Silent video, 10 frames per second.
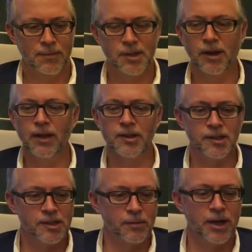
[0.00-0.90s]
So again, this
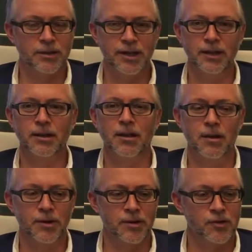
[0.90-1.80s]
is about 10
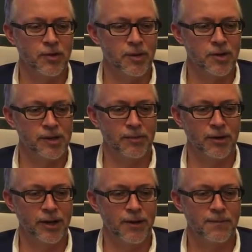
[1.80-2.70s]
kilometers from Jose
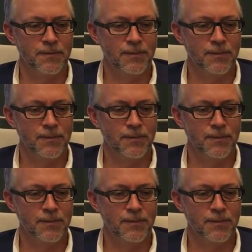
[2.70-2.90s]
Maria.